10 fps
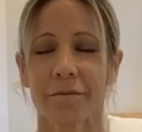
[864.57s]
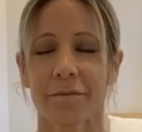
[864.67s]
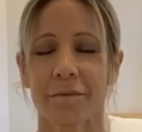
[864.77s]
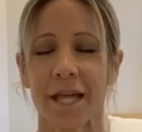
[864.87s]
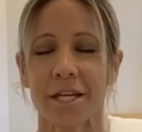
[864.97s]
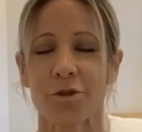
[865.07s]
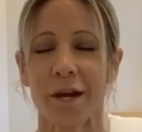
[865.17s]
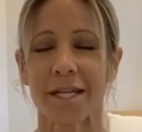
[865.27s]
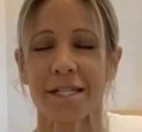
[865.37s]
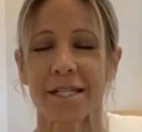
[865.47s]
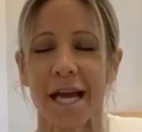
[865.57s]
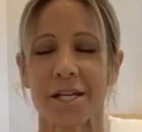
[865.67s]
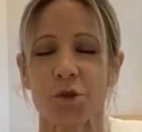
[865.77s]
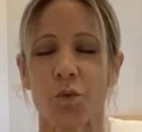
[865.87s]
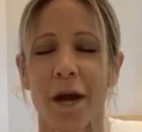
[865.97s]
that
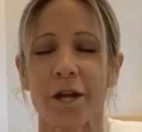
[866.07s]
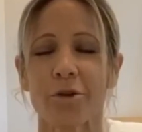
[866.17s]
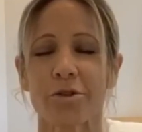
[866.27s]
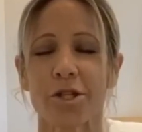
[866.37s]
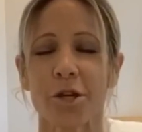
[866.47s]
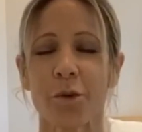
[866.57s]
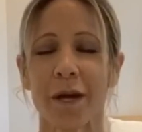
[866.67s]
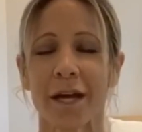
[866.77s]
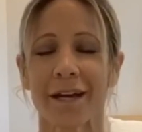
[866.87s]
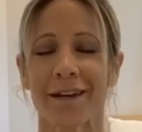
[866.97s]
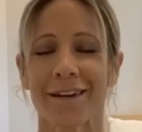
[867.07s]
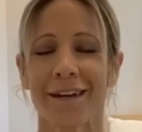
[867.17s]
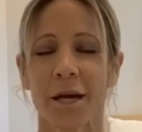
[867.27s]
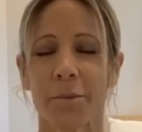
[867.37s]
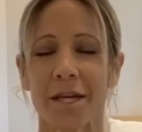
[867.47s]
transcends what you're doing,
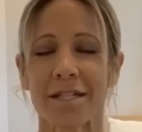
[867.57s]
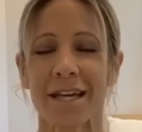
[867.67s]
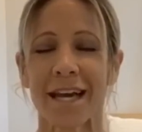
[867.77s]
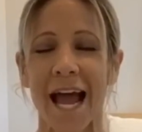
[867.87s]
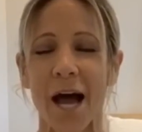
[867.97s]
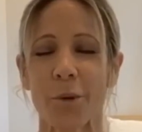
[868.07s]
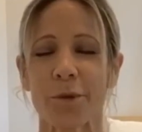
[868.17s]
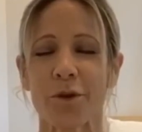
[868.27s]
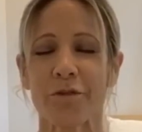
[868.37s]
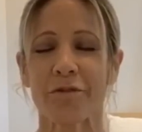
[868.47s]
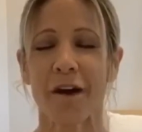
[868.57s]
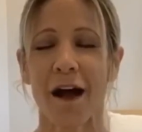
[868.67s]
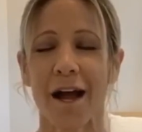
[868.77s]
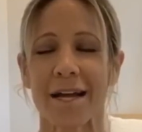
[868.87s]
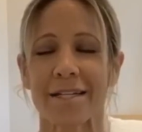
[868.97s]
but it's going to help you
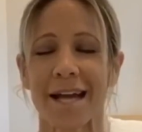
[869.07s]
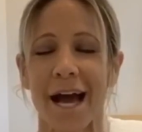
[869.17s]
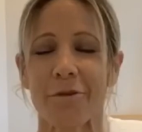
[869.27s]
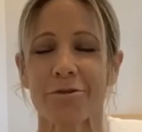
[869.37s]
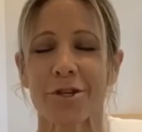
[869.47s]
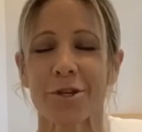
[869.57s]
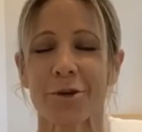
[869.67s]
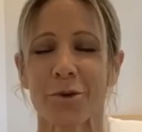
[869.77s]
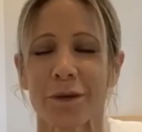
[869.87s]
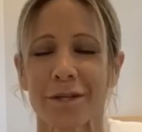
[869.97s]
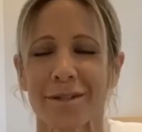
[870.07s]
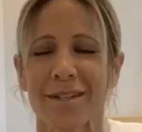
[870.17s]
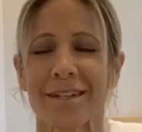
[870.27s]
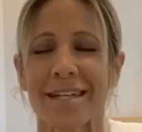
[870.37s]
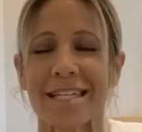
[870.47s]
find how to
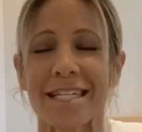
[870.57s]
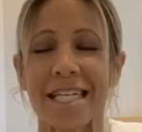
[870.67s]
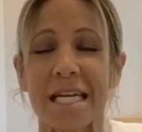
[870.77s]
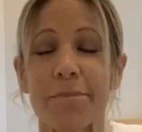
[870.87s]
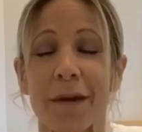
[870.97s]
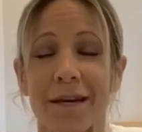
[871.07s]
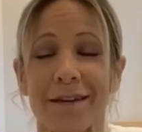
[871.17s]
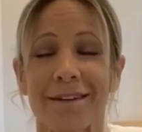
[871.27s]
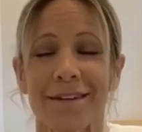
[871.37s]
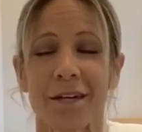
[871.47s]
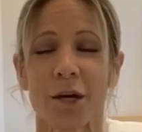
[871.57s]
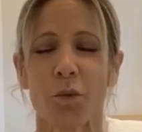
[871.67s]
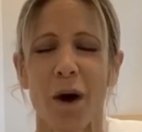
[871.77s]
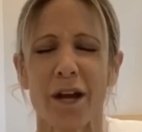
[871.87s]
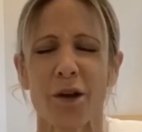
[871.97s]
deepen
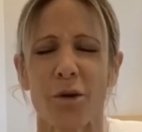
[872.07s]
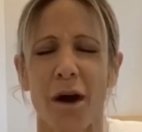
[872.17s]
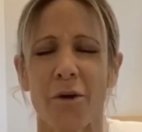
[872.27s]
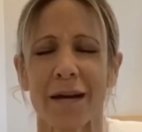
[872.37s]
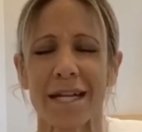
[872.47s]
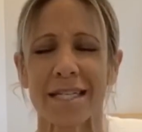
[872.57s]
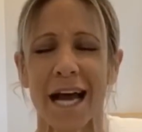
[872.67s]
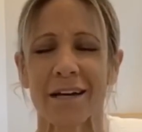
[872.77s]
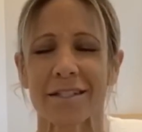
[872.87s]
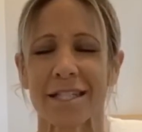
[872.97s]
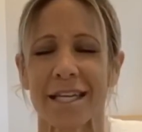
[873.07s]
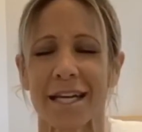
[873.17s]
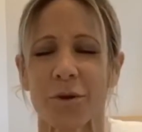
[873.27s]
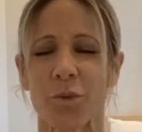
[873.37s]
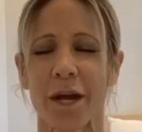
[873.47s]
what you're already talented in,
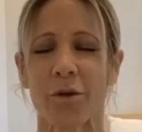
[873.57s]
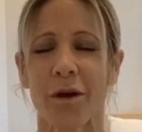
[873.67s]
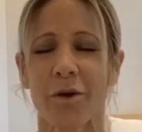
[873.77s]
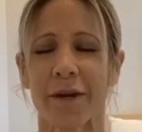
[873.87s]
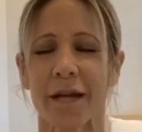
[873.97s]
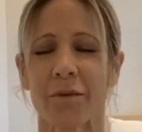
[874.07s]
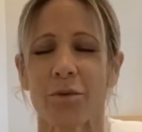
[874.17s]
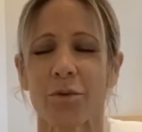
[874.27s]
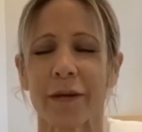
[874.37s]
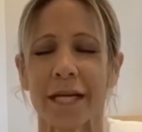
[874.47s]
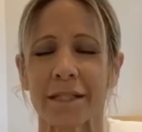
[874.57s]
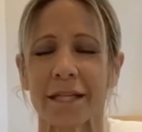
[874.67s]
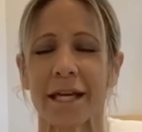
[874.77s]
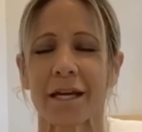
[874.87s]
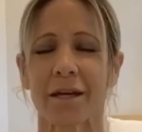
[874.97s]
what you're already
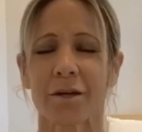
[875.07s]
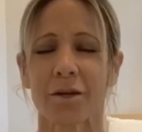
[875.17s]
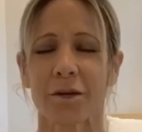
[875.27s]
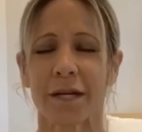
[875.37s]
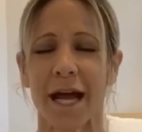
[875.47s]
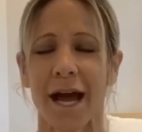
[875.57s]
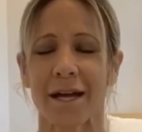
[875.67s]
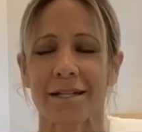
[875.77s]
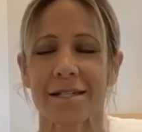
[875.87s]
really good at.